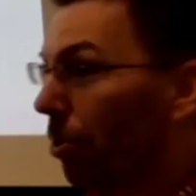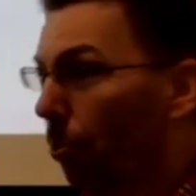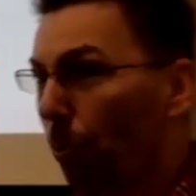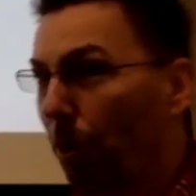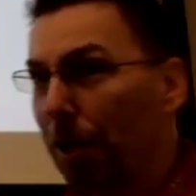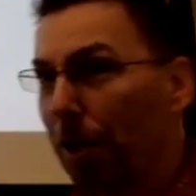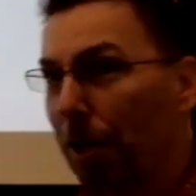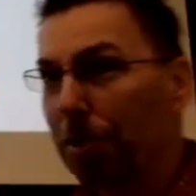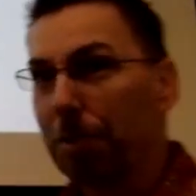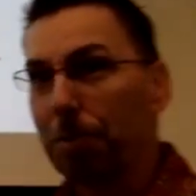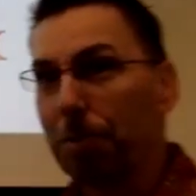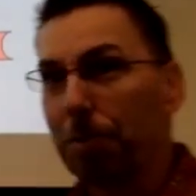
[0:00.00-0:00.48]

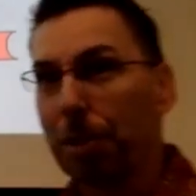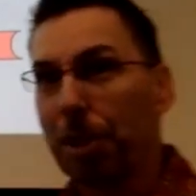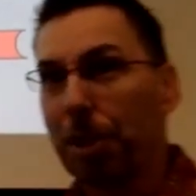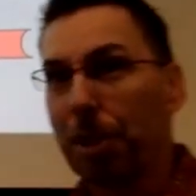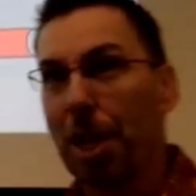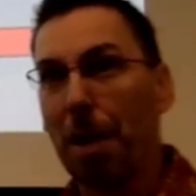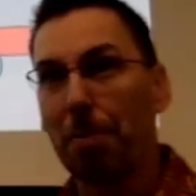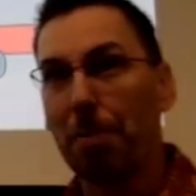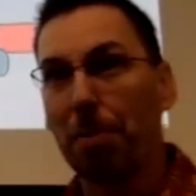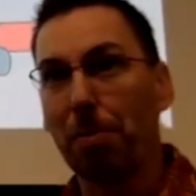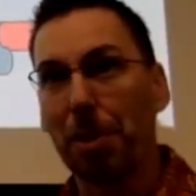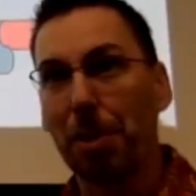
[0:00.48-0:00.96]
relatively
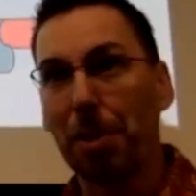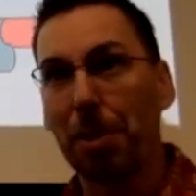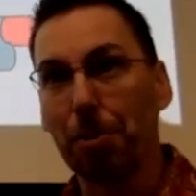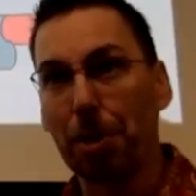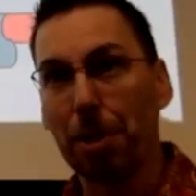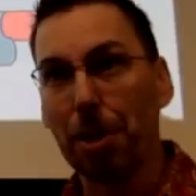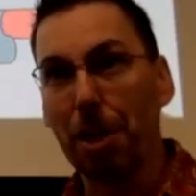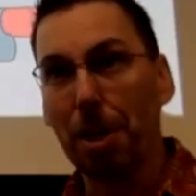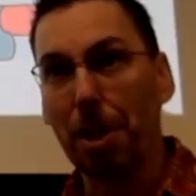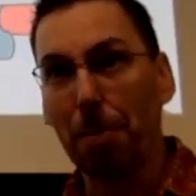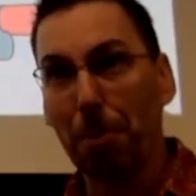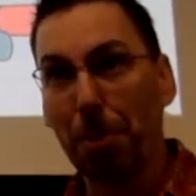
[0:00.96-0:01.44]

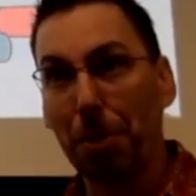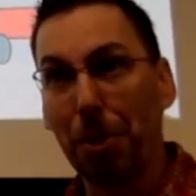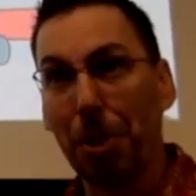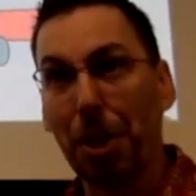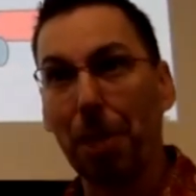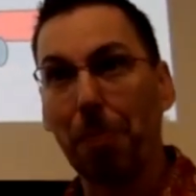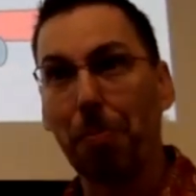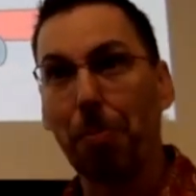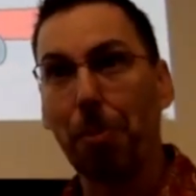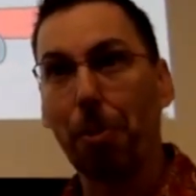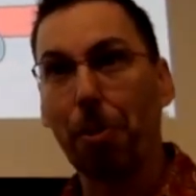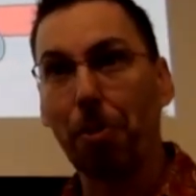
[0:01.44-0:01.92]
complementary, but
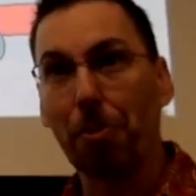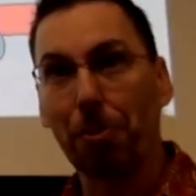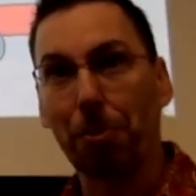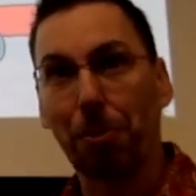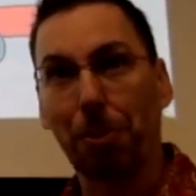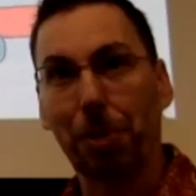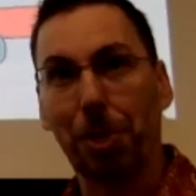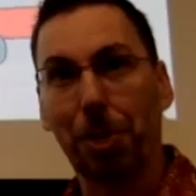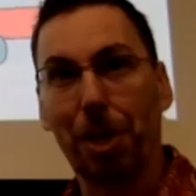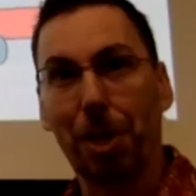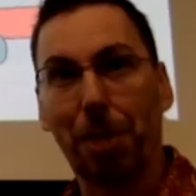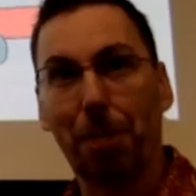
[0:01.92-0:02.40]
not
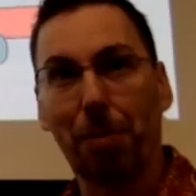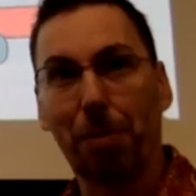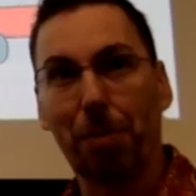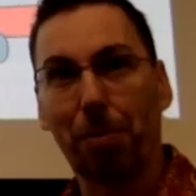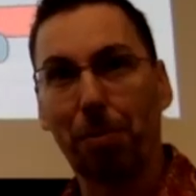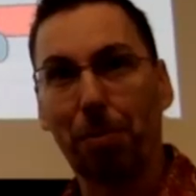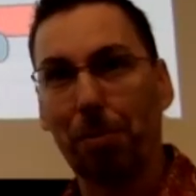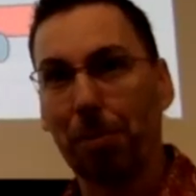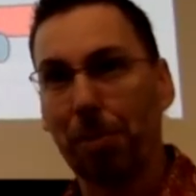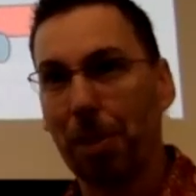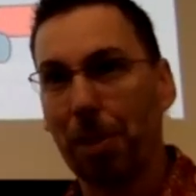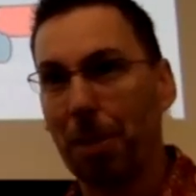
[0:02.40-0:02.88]
perfectly
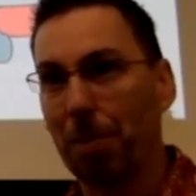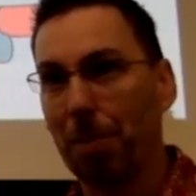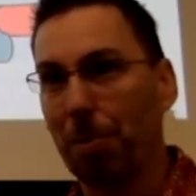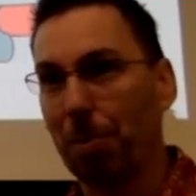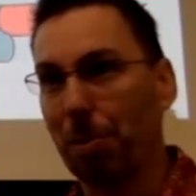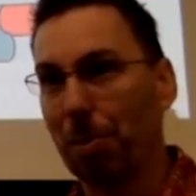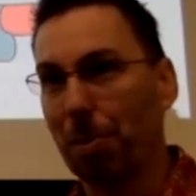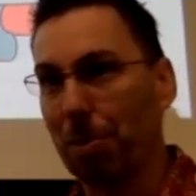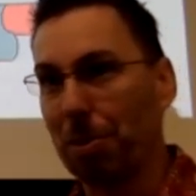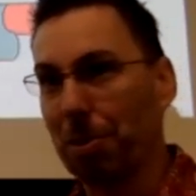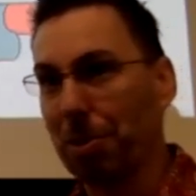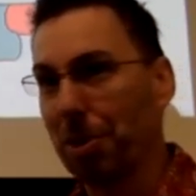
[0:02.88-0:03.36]

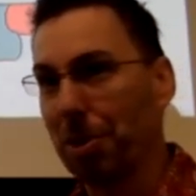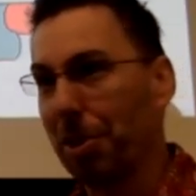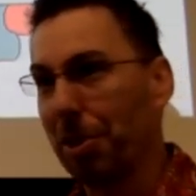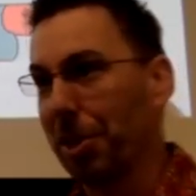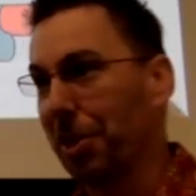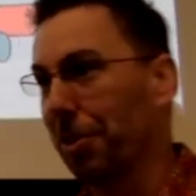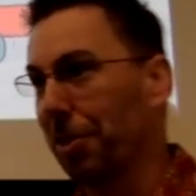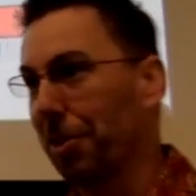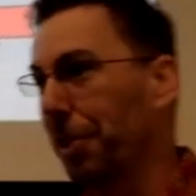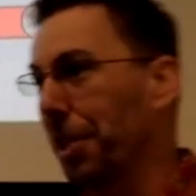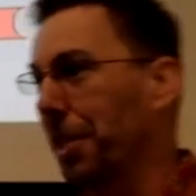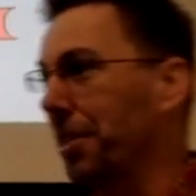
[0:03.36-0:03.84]
complementary. It's not
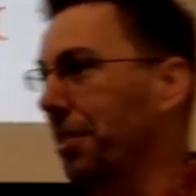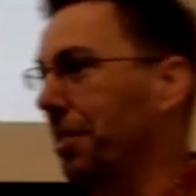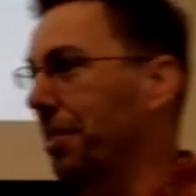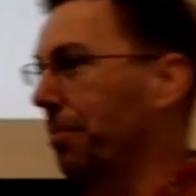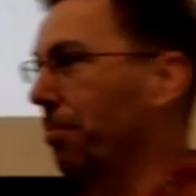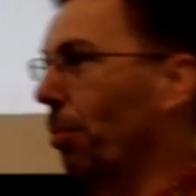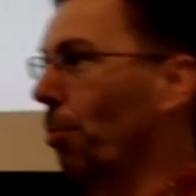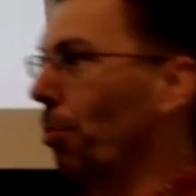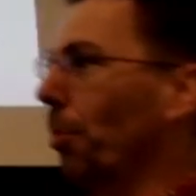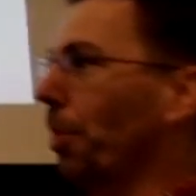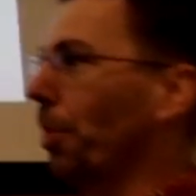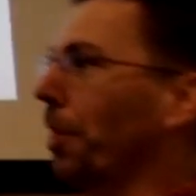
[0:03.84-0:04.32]
like the Lazy
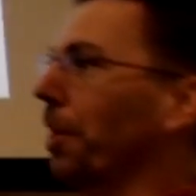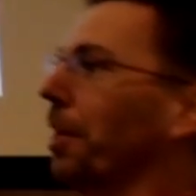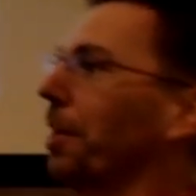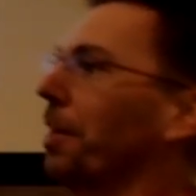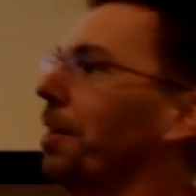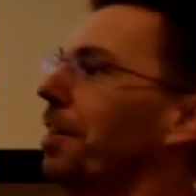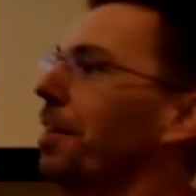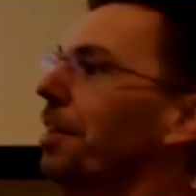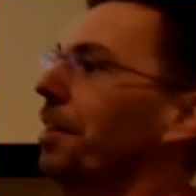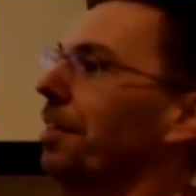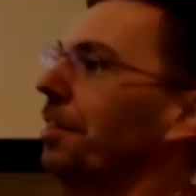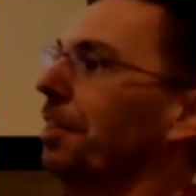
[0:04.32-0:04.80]
Boy,
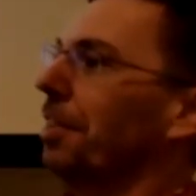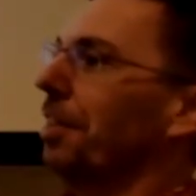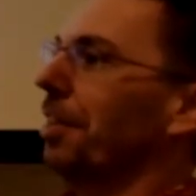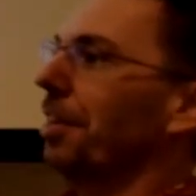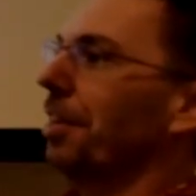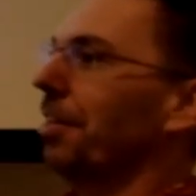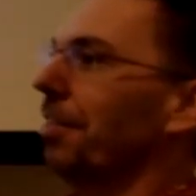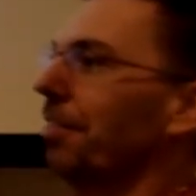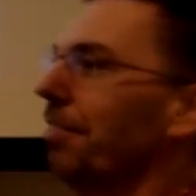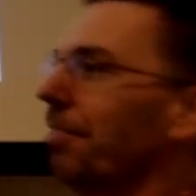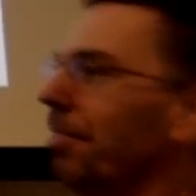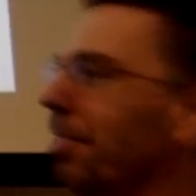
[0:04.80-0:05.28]

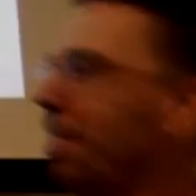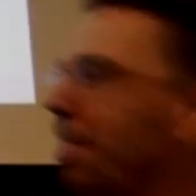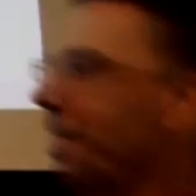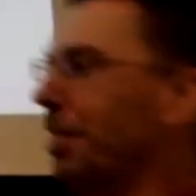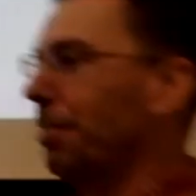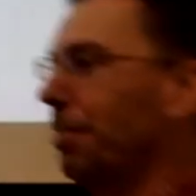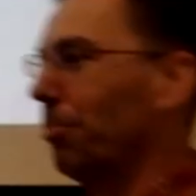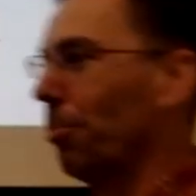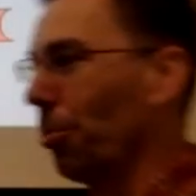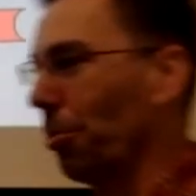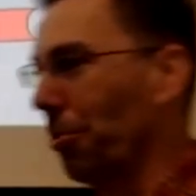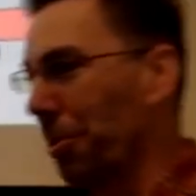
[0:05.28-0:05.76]

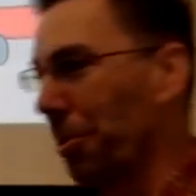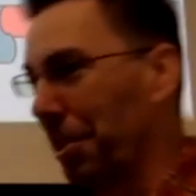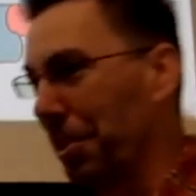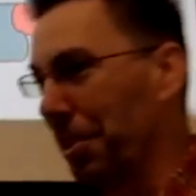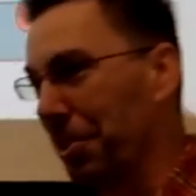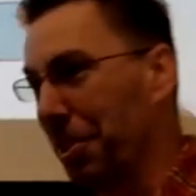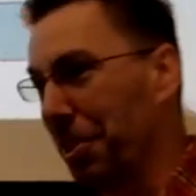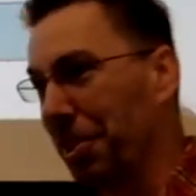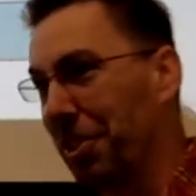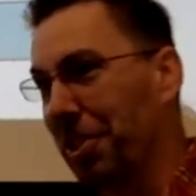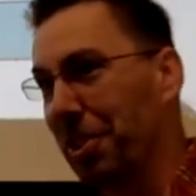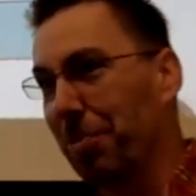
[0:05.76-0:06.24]
or the
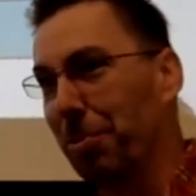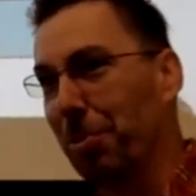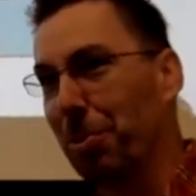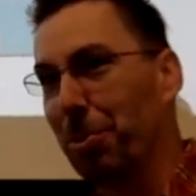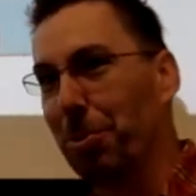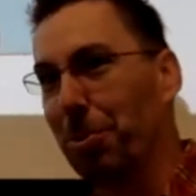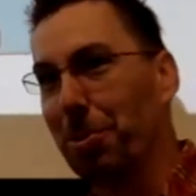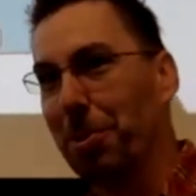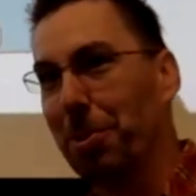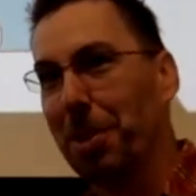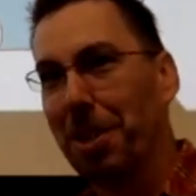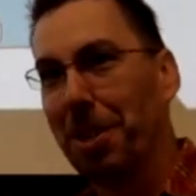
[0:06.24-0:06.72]

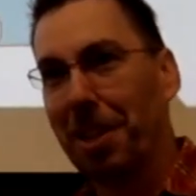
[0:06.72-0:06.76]
adjustable